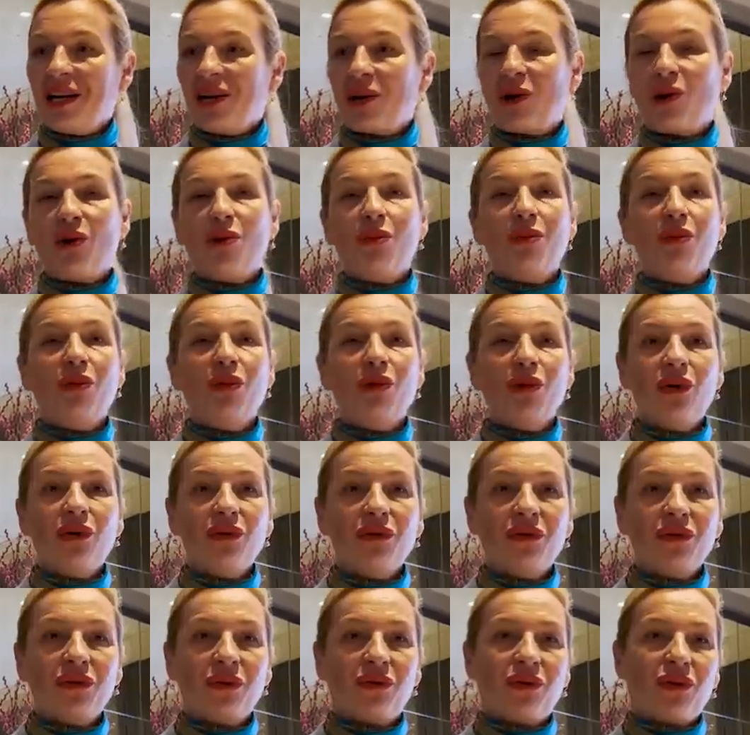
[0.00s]
who
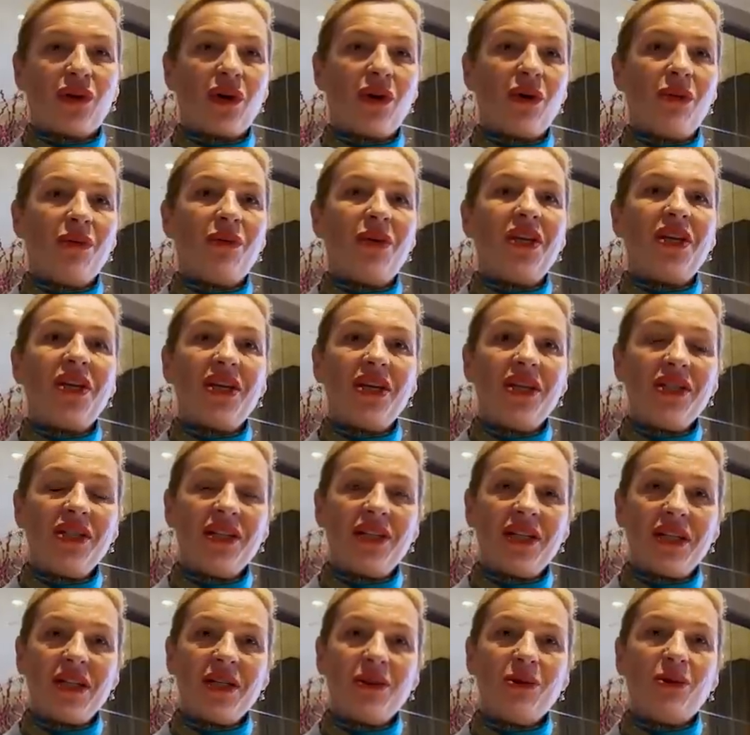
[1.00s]
moved from
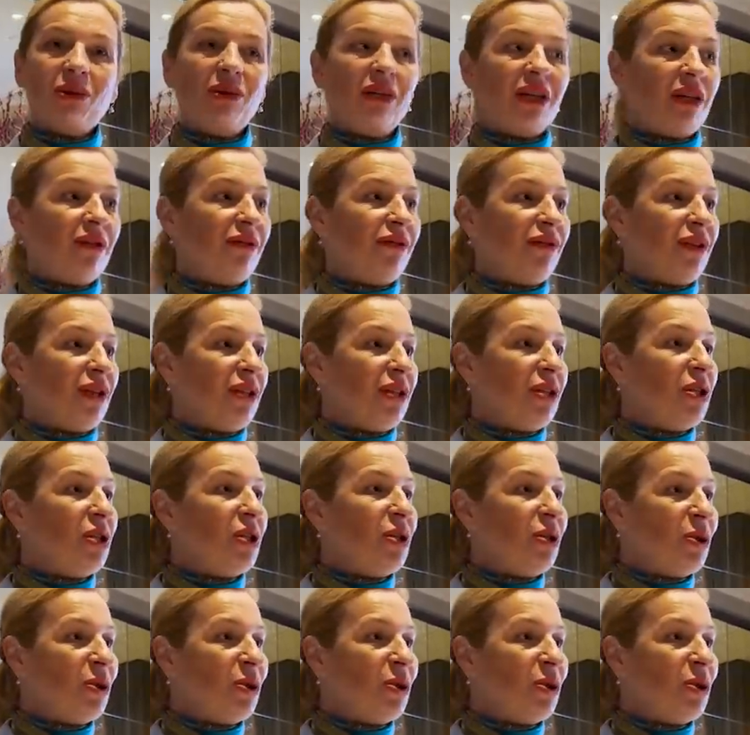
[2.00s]
India to live in